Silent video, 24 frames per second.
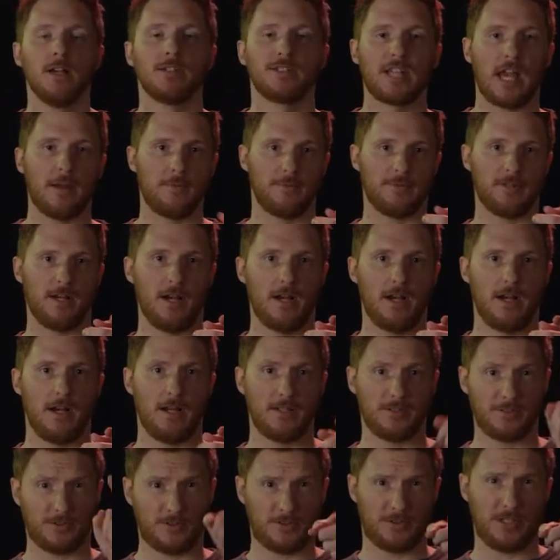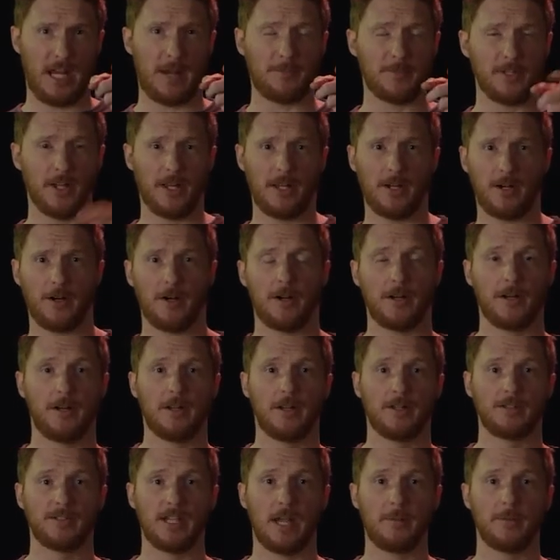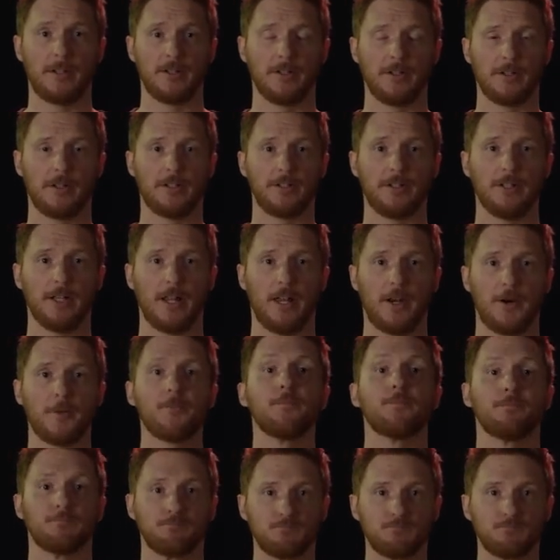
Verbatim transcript: Sam, uh, Sam, you later. Sammy, you later.